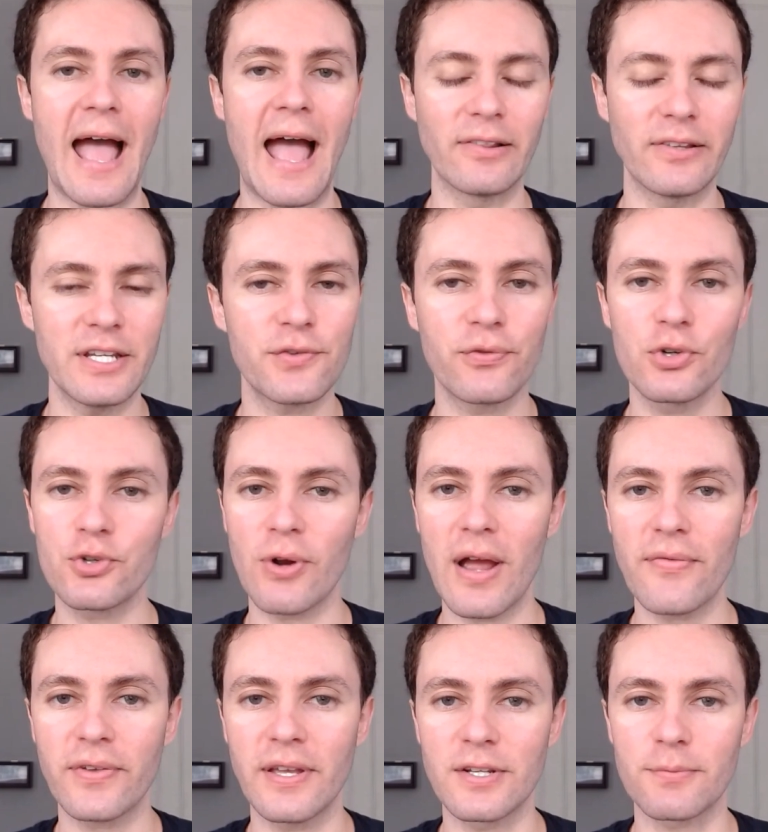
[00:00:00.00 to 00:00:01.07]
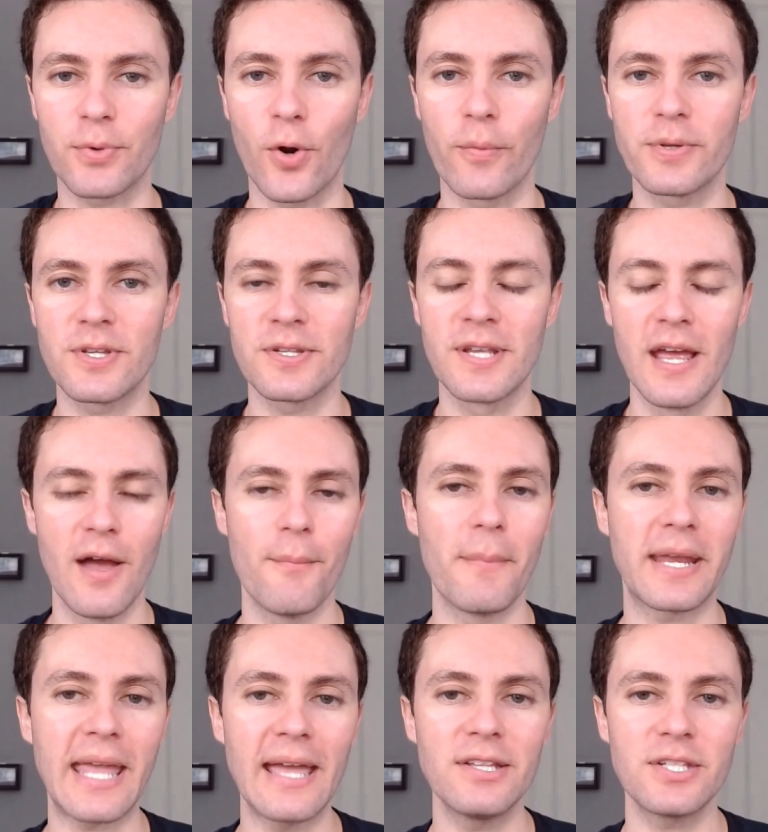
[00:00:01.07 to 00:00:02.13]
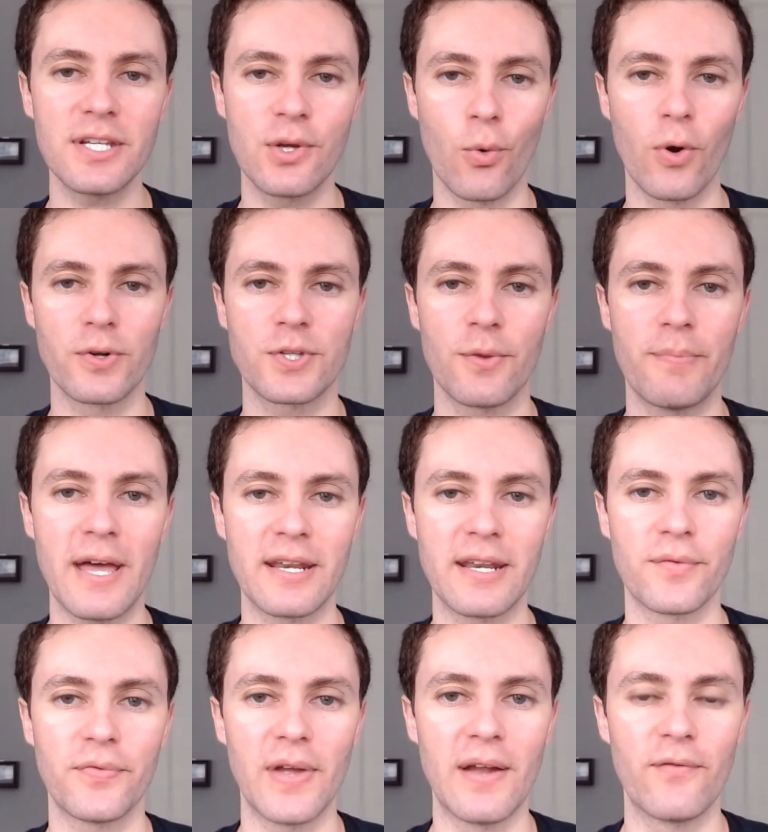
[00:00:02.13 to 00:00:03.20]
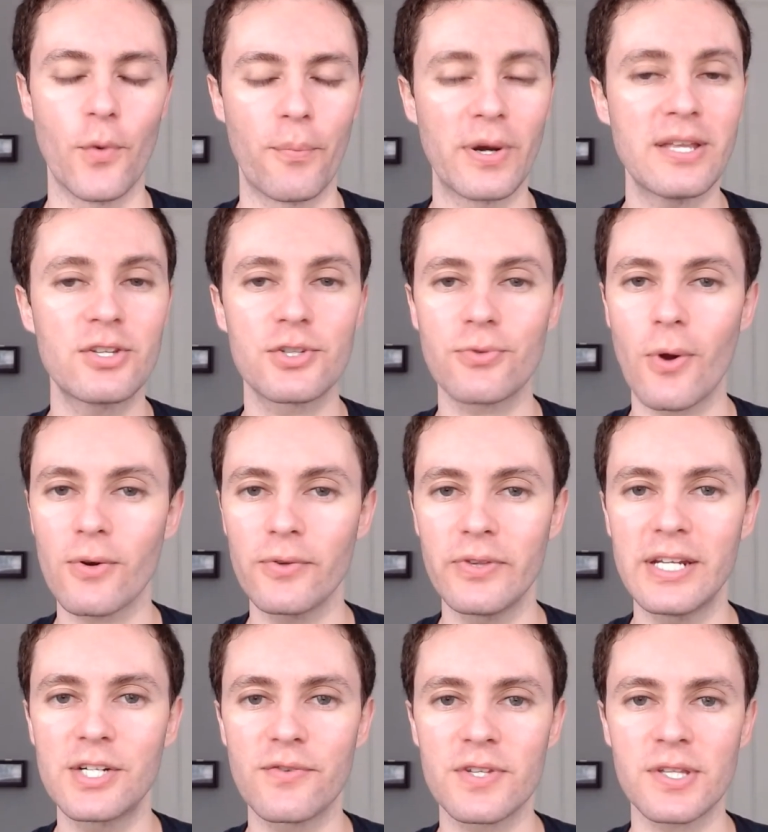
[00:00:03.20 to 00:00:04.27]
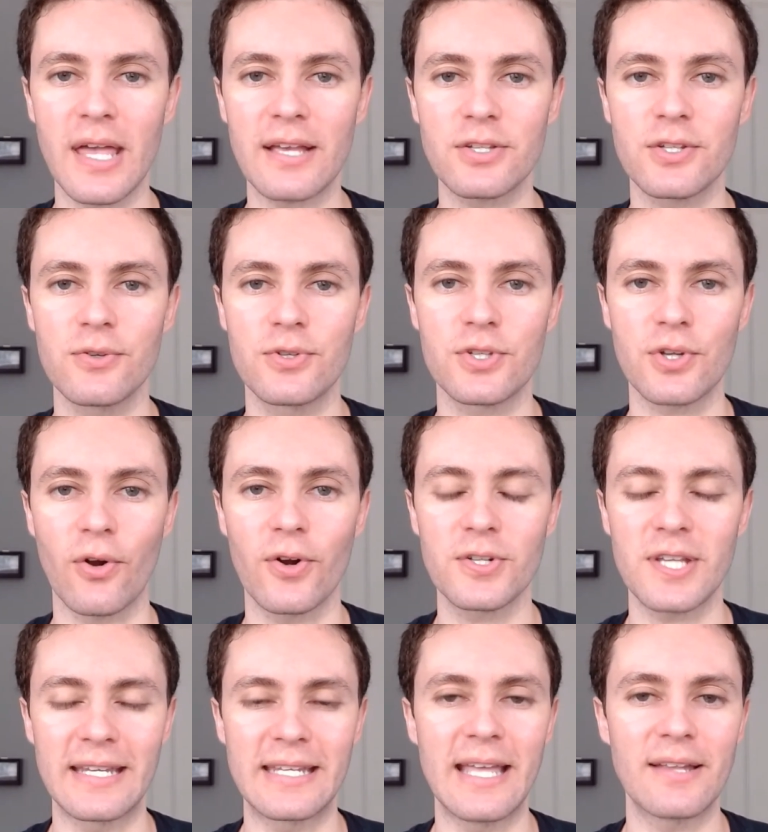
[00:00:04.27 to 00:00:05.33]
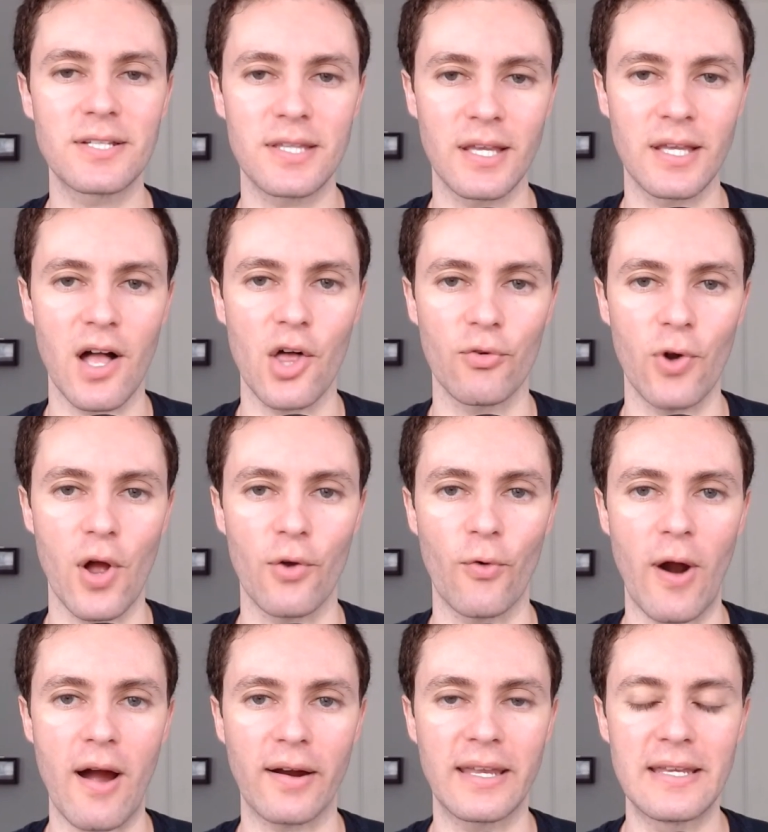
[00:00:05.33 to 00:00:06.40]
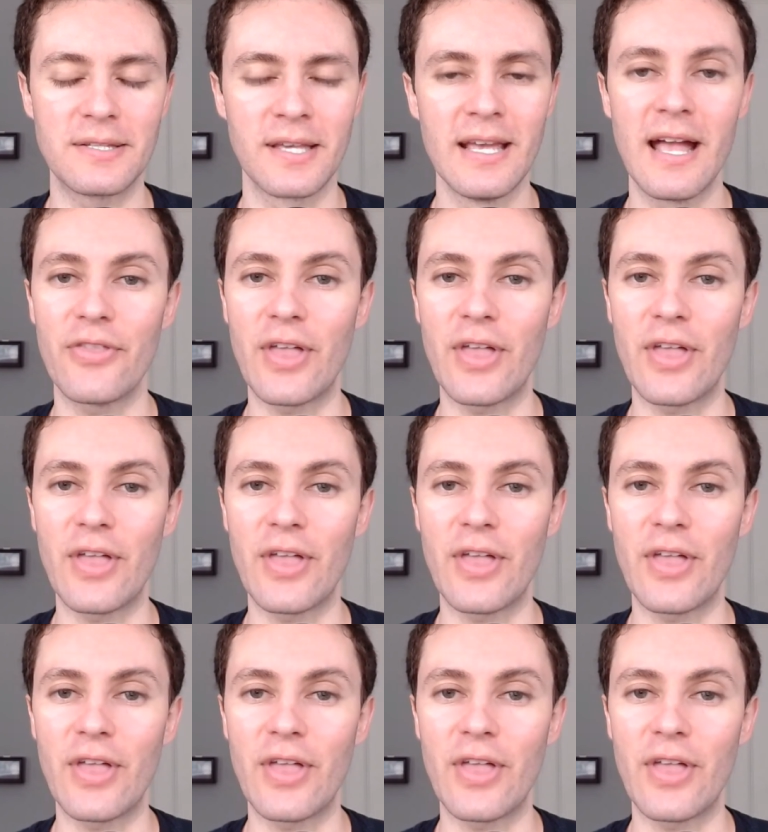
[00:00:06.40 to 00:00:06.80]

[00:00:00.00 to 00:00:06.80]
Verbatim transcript: At least for DraftKings purposes, McKenzie Gore is the betting favorite, but he struggled in each of his last 2 starts against the Colorado Rockies.